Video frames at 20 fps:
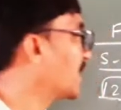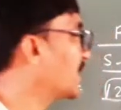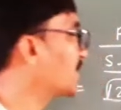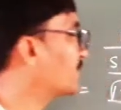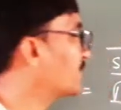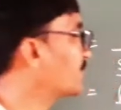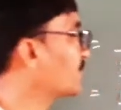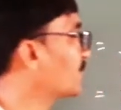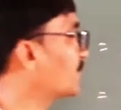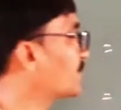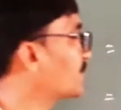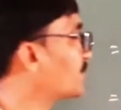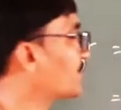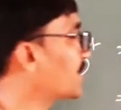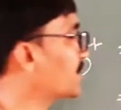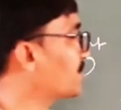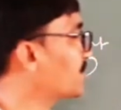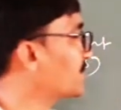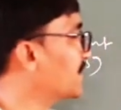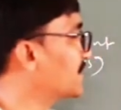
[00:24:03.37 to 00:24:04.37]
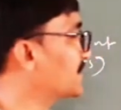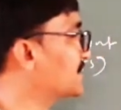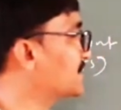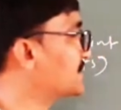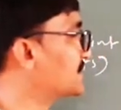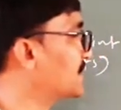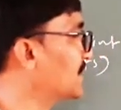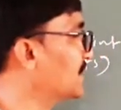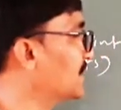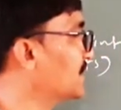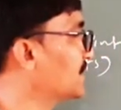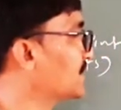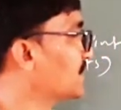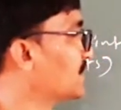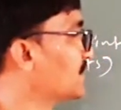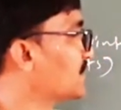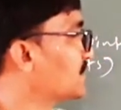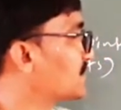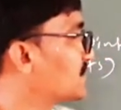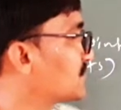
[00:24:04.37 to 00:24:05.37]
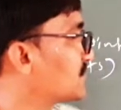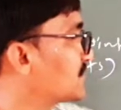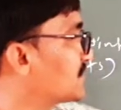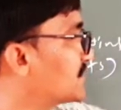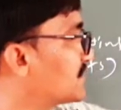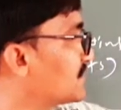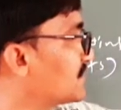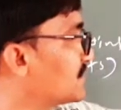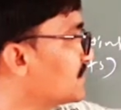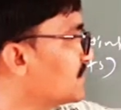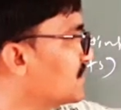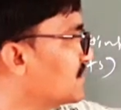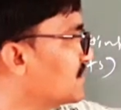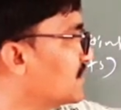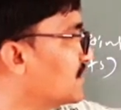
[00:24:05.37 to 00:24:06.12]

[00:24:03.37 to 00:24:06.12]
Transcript: And if you want to calculate the C, so this is